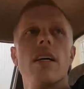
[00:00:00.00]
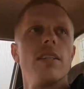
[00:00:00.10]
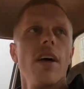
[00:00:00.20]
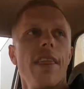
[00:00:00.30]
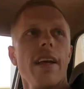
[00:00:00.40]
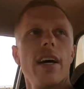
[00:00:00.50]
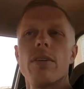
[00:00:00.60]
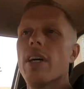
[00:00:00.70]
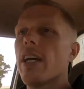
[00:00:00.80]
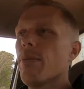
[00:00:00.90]
So I think
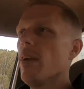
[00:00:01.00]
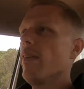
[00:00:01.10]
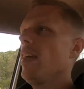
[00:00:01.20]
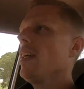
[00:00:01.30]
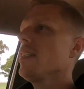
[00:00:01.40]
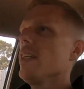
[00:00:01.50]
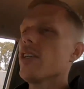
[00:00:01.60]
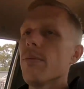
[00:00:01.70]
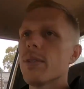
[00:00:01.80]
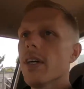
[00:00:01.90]
I'll take a bit of an easy
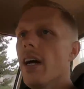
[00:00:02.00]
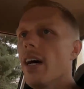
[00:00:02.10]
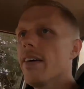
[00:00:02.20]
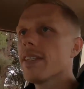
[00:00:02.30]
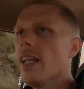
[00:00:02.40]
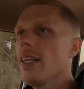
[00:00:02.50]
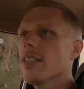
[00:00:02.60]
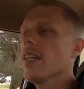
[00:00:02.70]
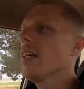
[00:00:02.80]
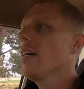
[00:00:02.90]
job straight after
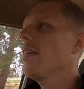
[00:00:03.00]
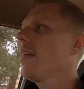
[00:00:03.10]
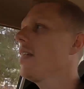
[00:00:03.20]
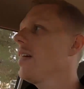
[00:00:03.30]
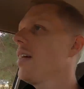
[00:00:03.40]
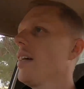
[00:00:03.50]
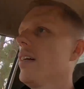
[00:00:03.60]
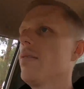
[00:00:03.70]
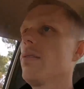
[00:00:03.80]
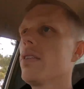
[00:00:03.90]
lunch there, and
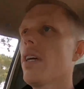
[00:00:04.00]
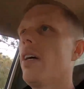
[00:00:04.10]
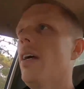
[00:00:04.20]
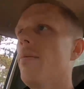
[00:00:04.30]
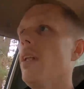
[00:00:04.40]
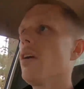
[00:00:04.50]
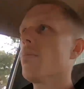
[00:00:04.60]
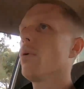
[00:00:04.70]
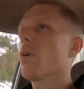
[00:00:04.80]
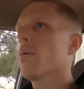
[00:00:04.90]
we'll just go grab the little
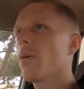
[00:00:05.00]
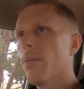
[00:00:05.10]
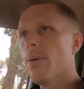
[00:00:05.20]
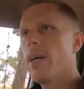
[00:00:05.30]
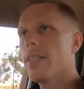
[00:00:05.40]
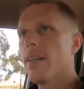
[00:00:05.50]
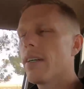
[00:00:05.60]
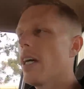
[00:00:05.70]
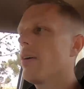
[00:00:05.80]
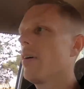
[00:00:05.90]
portable compressor
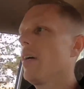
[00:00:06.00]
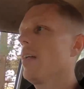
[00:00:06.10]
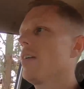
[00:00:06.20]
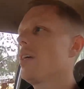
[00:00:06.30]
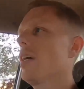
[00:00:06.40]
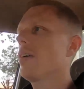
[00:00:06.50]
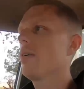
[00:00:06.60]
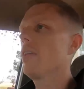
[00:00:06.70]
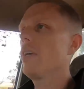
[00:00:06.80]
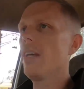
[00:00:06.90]
and go around and check
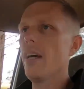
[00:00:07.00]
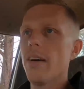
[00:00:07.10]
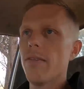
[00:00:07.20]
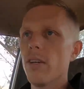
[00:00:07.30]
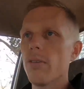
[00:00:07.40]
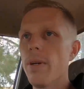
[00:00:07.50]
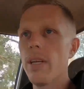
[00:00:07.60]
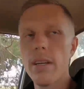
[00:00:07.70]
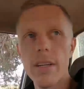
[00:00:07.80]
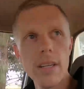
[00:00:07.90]
all the field bin